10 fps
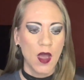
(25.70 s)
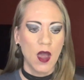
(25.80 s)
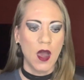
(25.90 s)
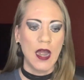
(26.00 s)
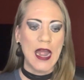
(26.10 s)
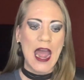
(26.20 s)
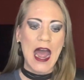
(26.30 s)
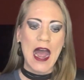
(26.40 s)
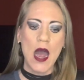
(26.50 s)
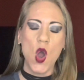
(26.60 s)
All right,
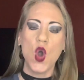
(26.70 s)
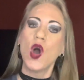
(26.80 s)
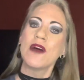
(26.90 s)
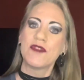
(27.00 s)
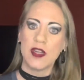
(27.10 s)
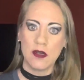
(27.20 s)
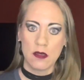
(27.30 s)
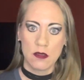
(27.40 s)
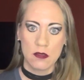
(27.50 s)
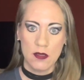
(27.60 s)
how
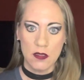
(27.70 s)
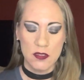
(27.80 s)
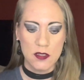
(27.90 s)
often does